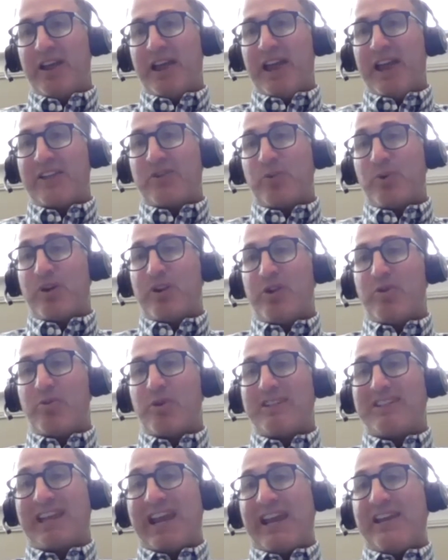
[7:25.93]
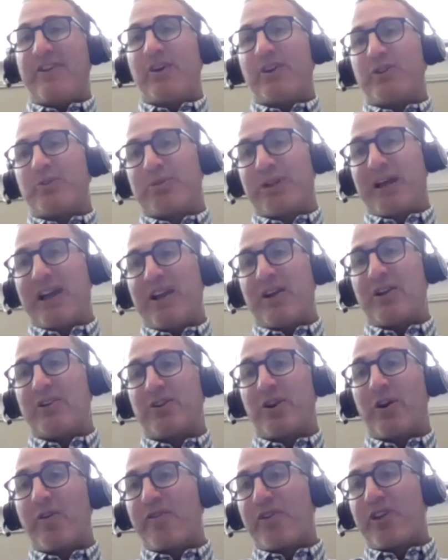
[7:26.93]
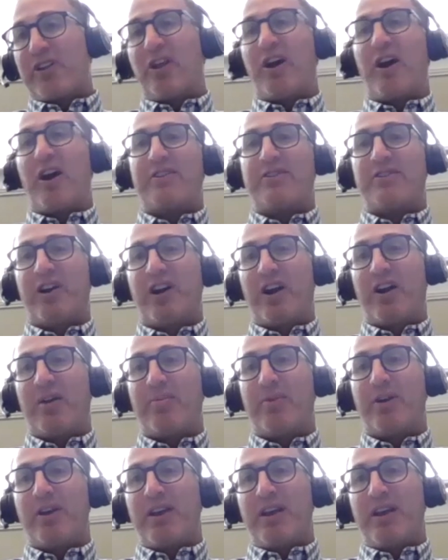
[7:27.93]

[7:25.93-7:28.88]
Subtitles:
It's when you retain those players over the long term,